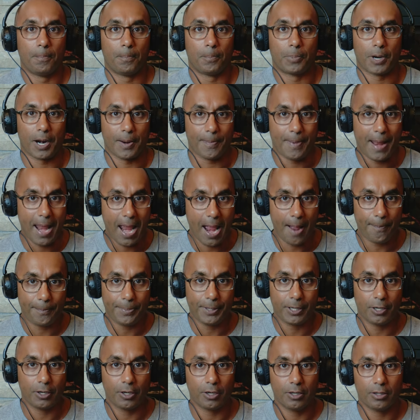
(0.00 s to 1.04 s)
but I'm
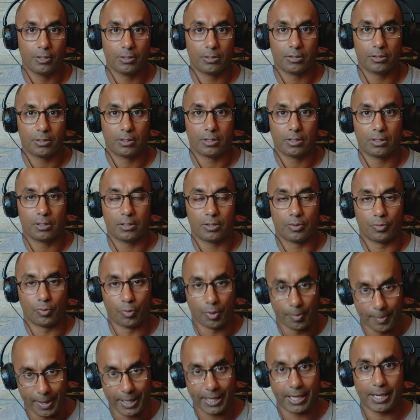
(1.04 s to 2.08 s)
happier.
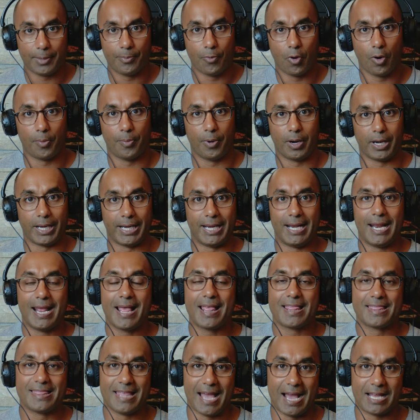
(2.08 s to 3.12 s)
We're making more money.
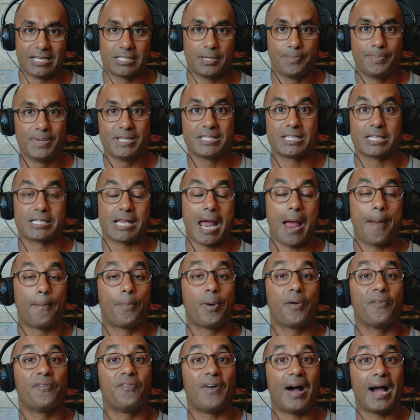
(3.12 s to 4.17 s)
That's a business. I'm
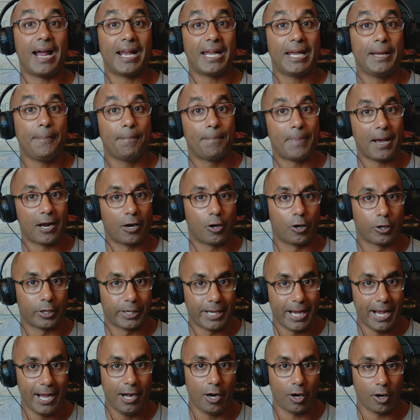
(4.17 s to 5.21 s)
providing better
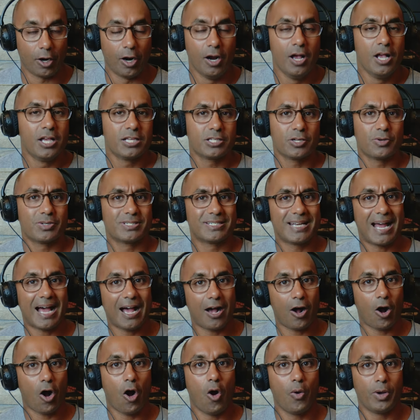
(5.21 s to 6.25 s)
care. So it's
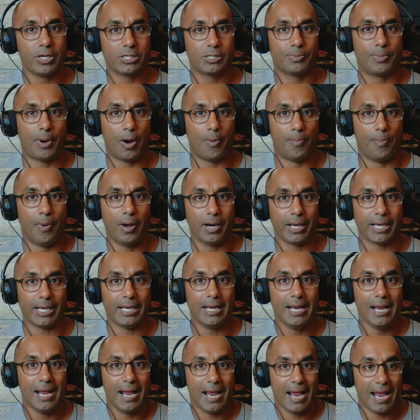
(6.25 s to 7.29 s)
not always about
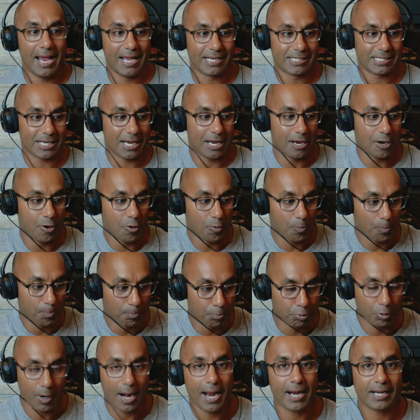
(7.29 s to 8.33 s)
money. It's
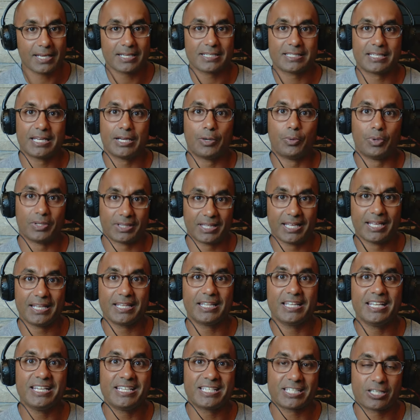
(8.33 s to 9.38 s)
practicing within
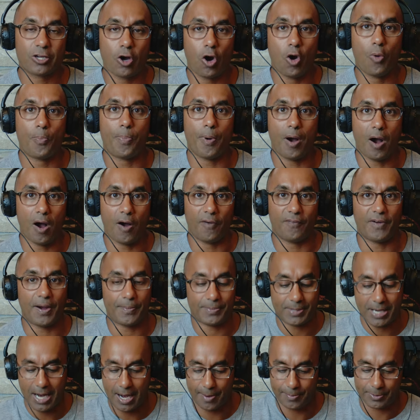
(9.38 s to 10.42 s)
the scope of
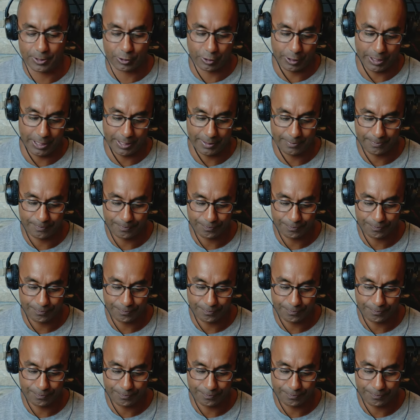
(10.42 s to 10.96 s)
optometry.